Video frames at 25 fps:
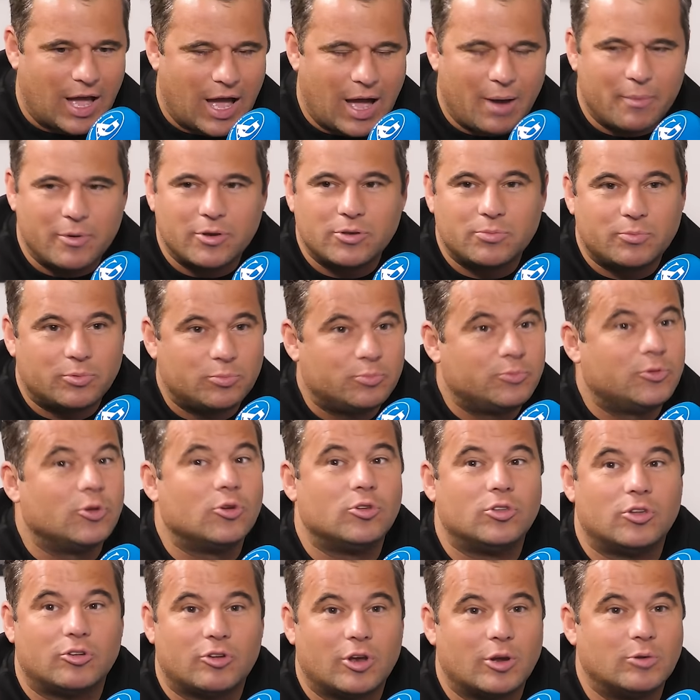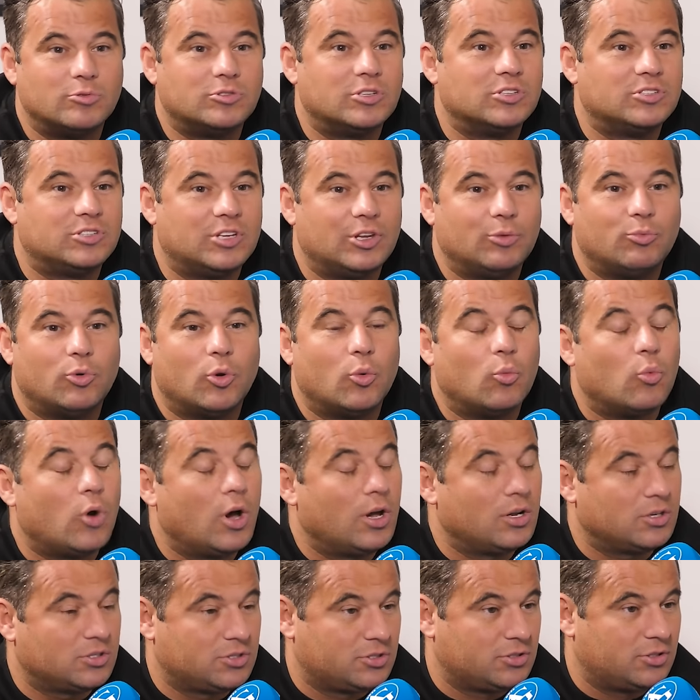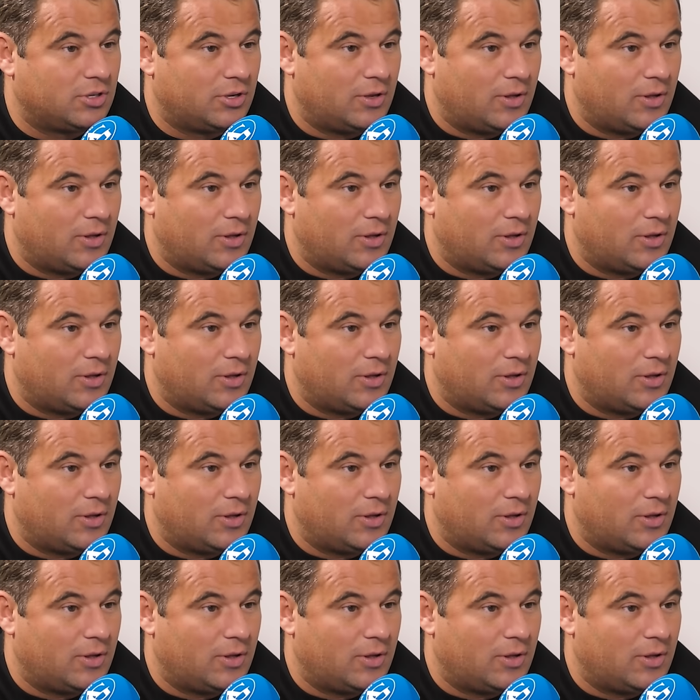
I would be doing the rounds to see what works